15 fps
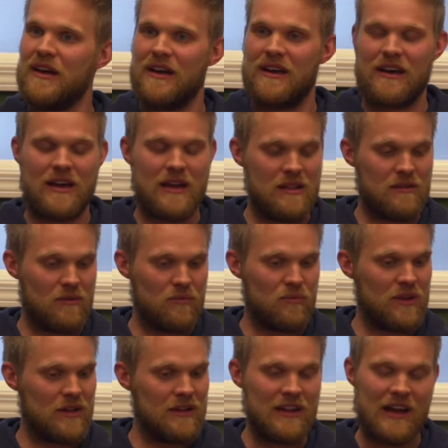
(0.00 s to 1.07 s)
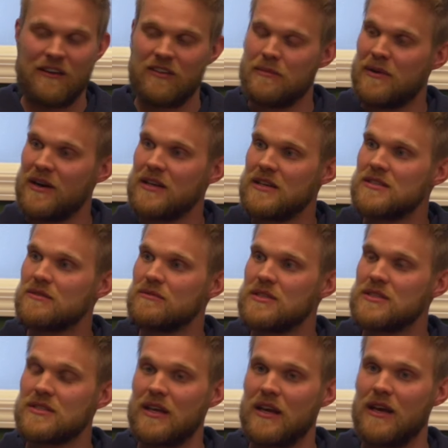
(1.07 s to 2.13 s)
Mm-hmm. And we didn't have any money, so
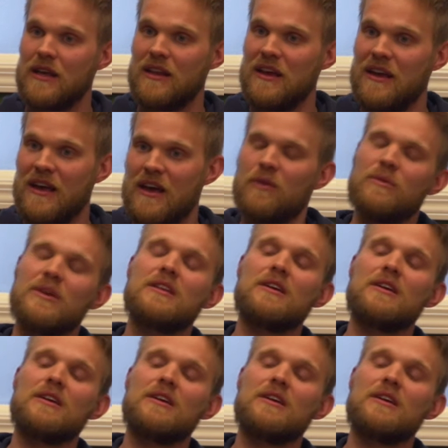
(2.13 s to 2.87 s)
we